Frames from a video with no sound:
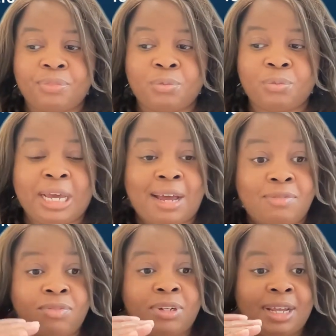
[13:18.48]
we
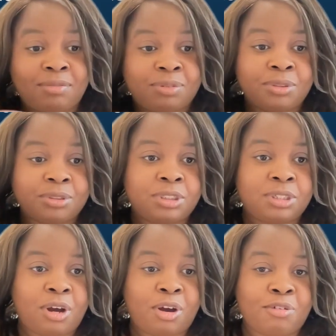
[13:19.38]
have levels
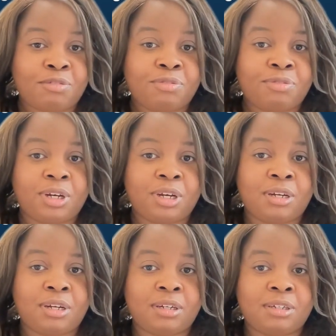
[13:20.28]
of
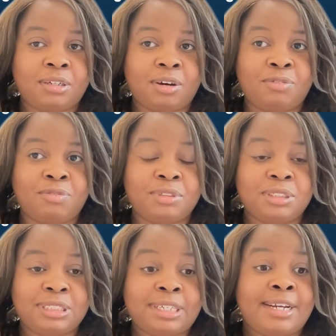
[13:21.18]

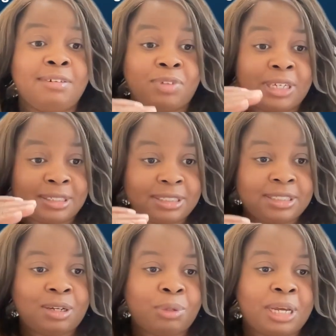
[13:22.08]
site events
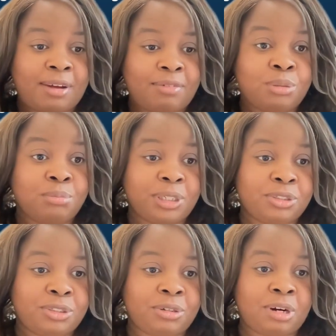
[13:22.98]
that we have to make
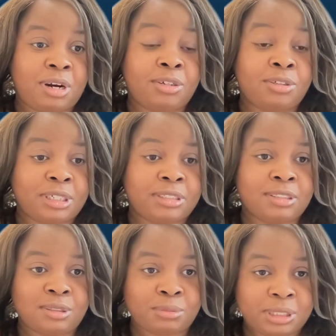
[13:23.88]
sure are addressed
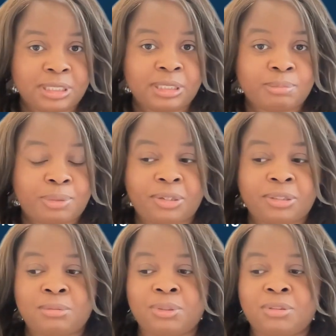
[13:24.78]
as quickly as
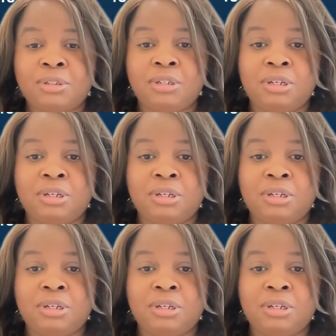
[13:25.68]
possible.